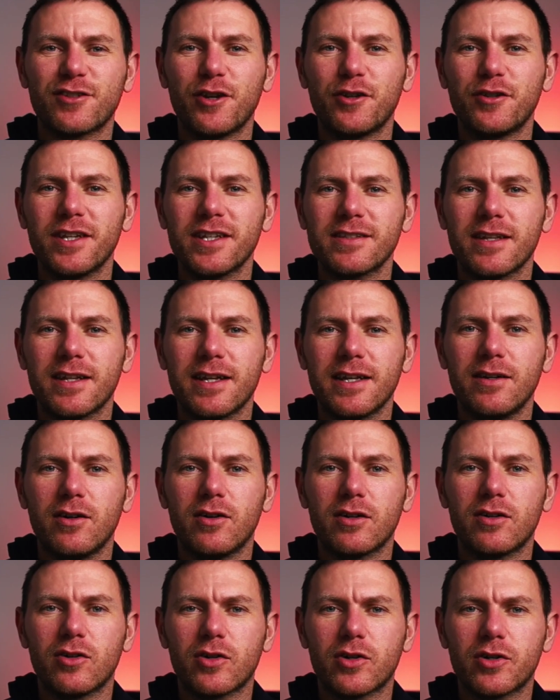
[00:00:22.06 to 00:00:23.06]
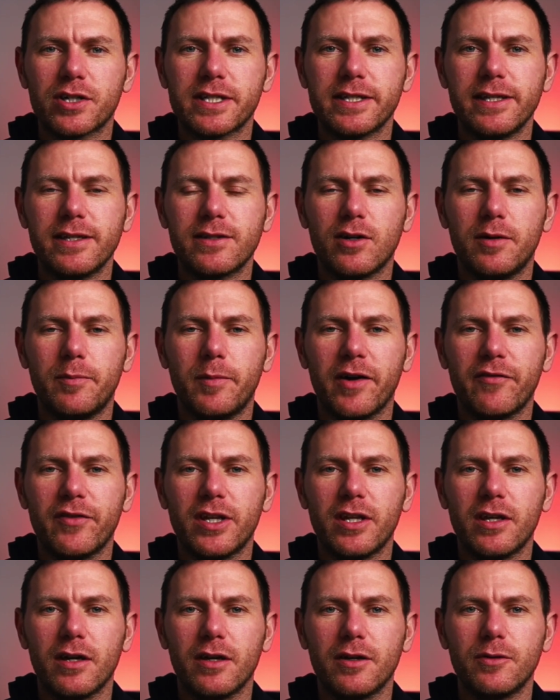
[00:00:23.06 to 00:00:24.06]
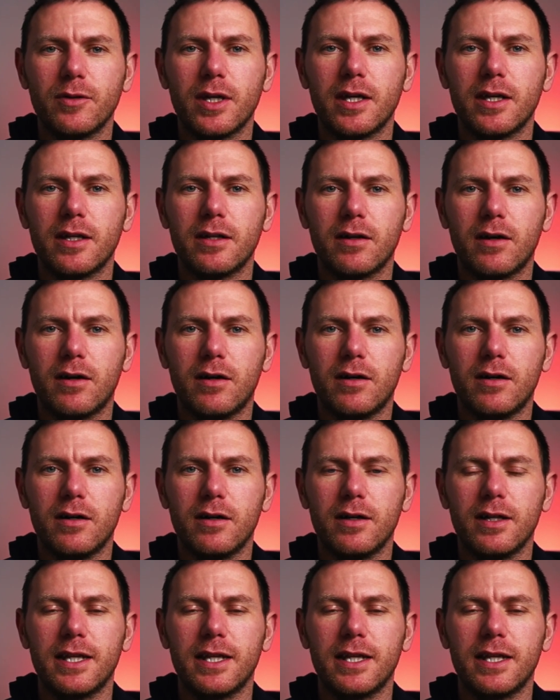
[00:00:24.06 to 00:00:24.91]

yesterday I got critiqued on my video in our